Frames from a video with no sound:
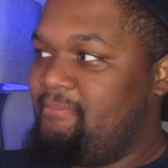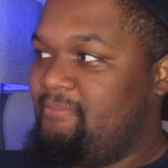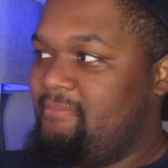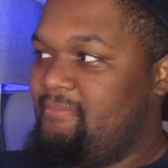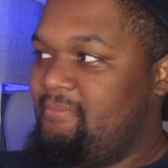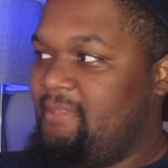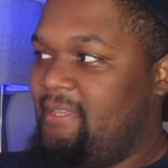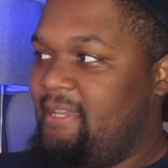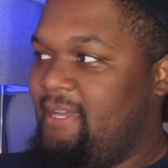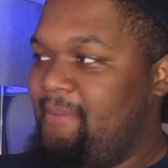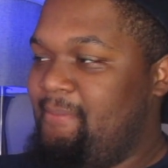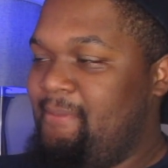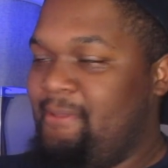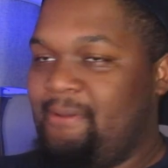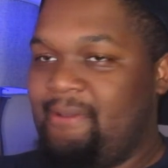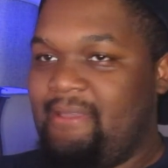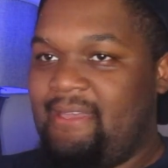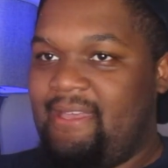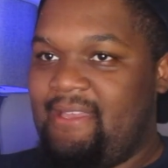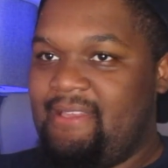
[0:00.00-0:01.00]
You got to be
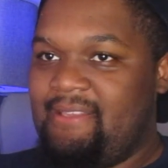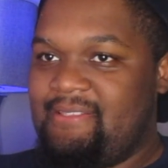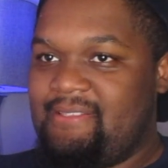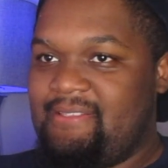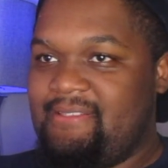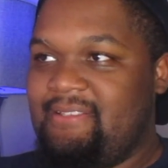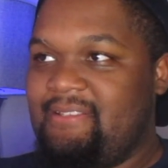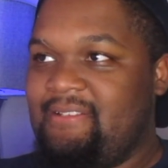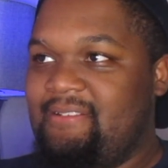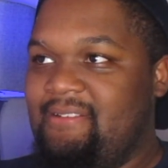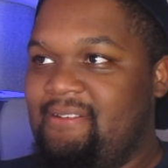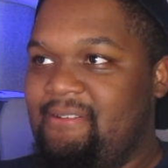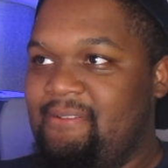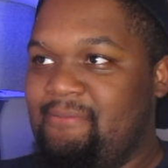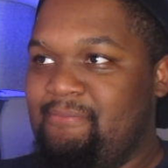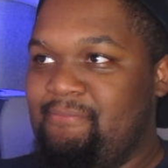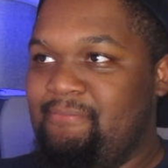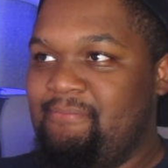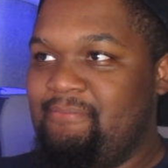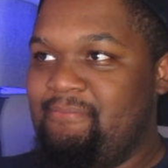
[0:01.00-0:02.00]
okay, you know,
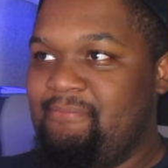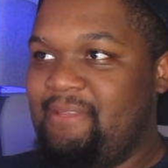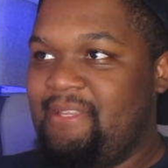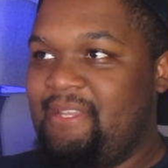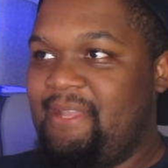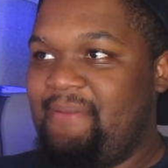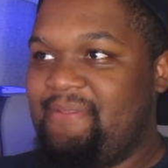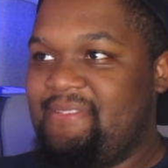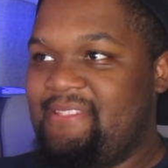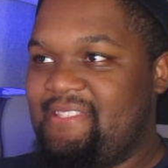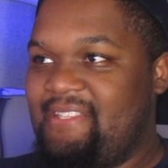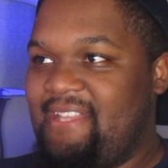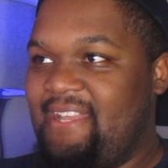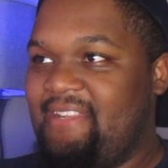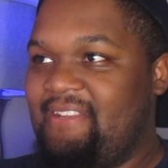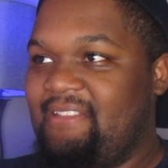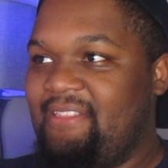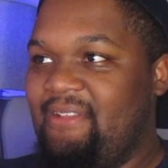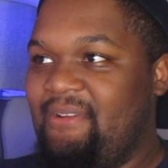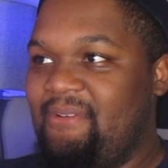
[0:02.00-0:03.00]
being able to
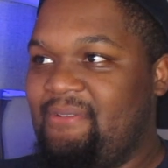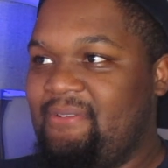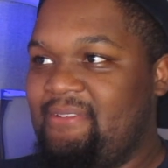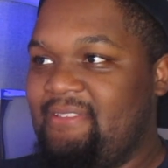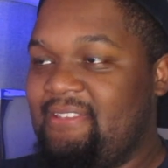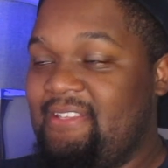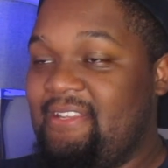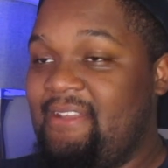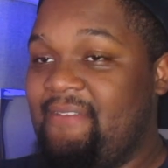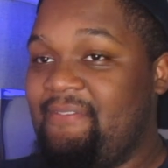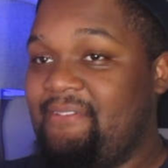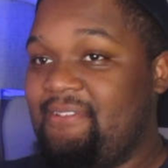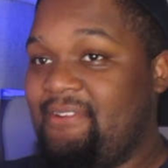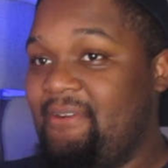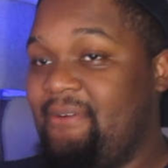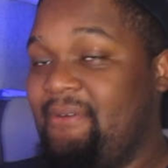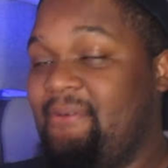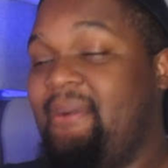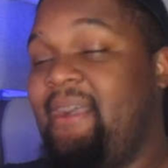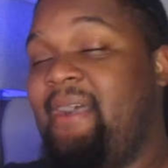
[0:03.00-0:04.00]
stand alone. You never
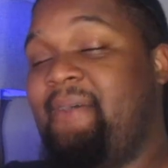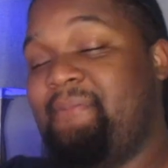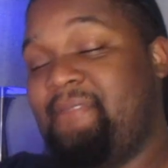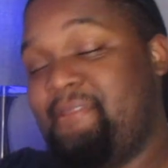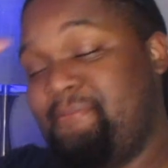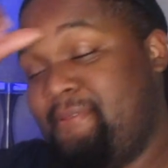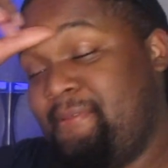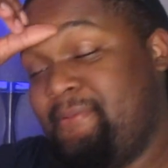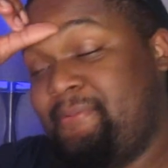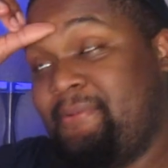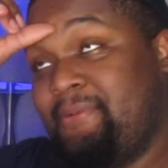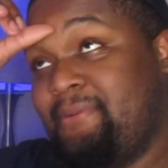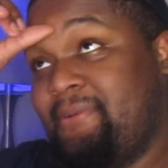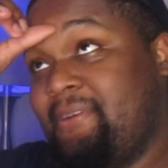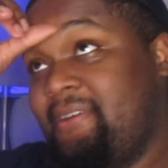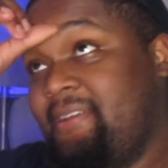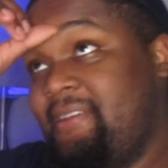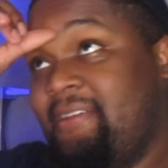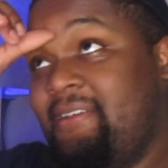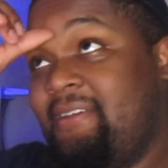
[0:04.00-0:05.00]
know how many people
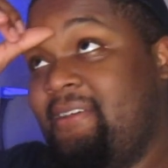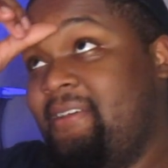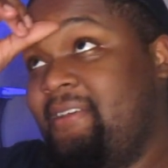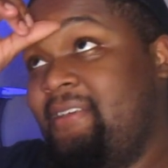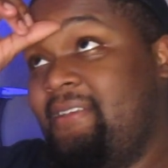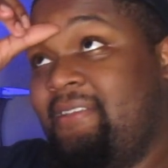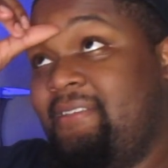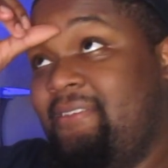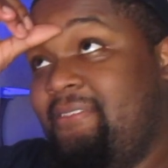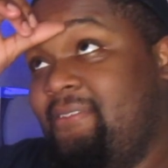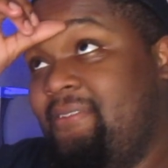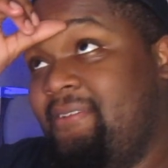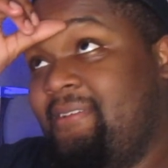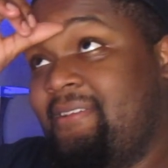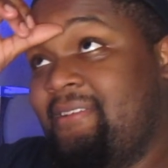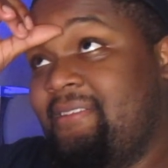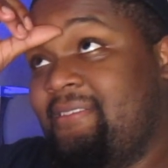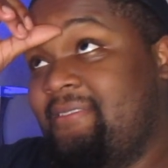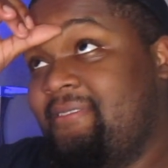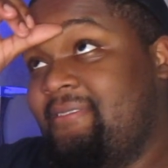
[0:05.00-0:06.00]
you
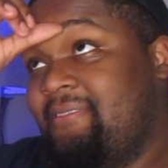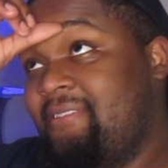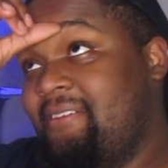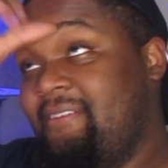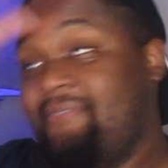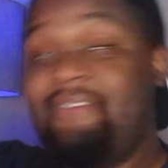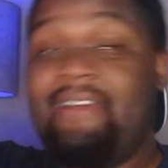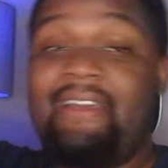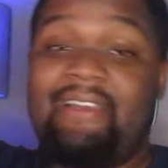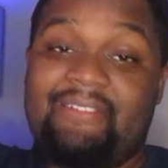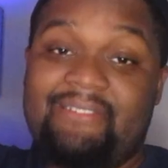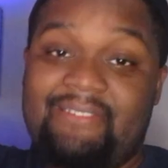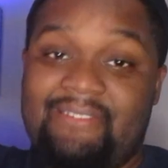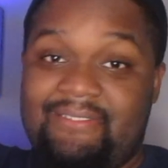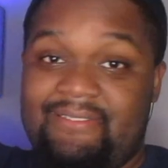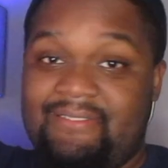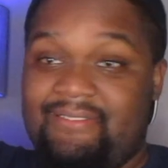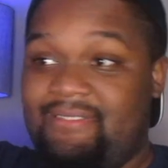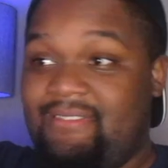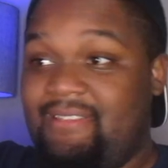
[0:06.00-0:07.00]
can affect
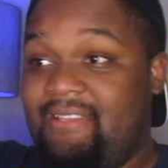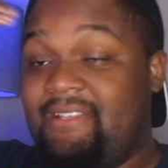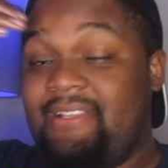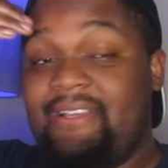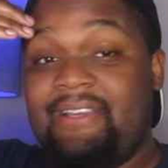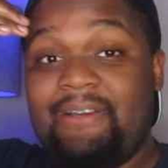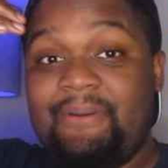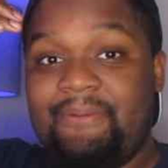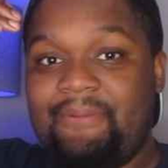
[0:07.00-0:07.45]
in a good